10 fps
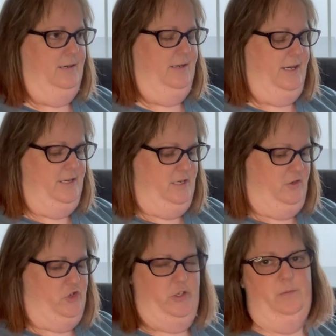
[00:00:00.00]
a
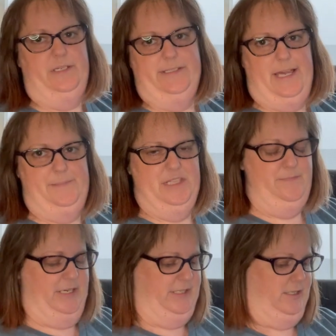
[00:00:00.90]
neutral because I'm in the
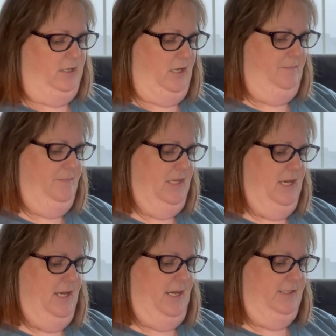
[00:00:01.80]
mix club.
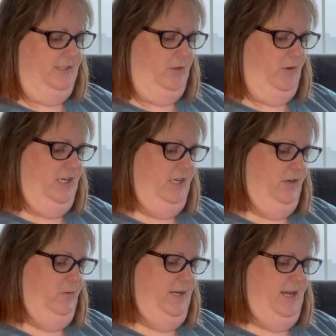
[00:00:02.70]
And so
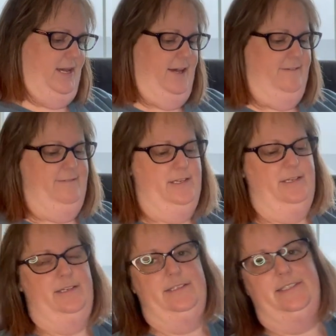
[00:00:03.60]
here we have
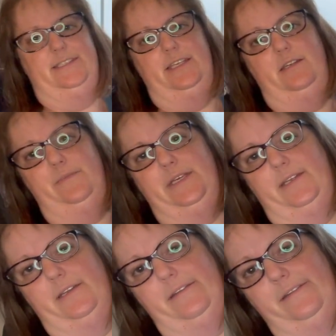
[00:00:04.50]

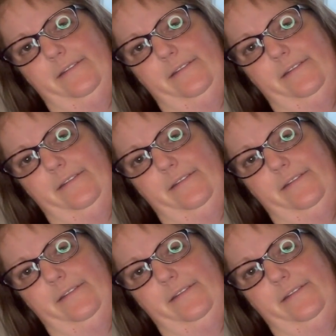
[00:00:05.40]
cinnamon.